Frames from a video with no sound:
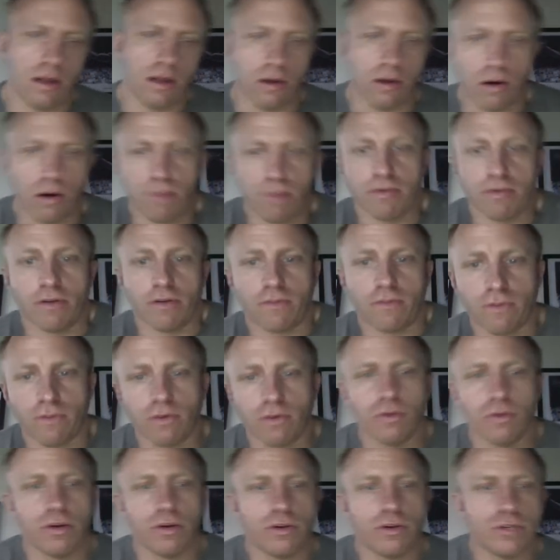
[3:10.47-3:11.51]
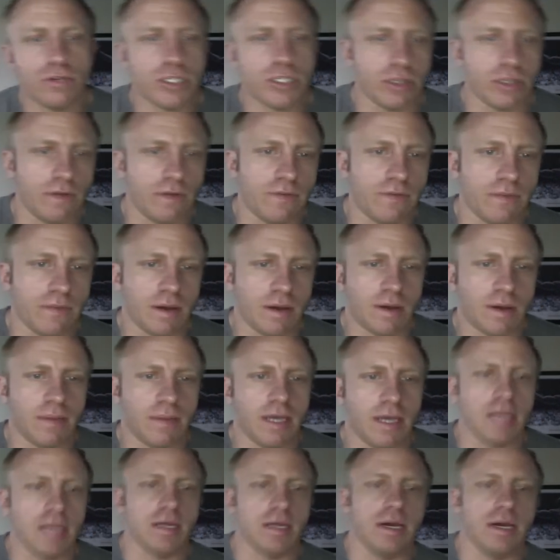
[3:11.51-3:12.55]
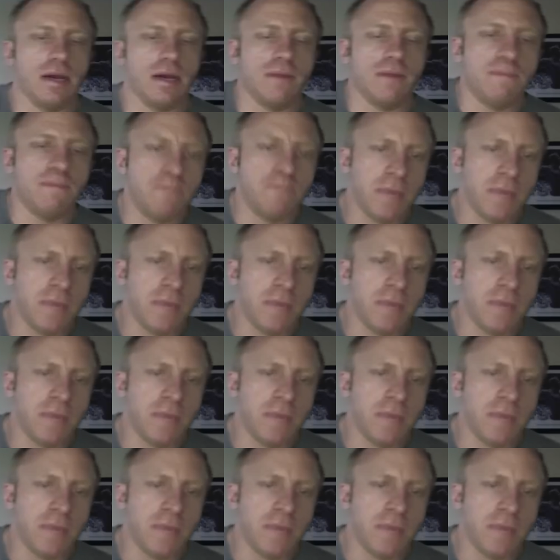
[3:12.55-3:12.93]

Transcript: or open a folder straight from the command line.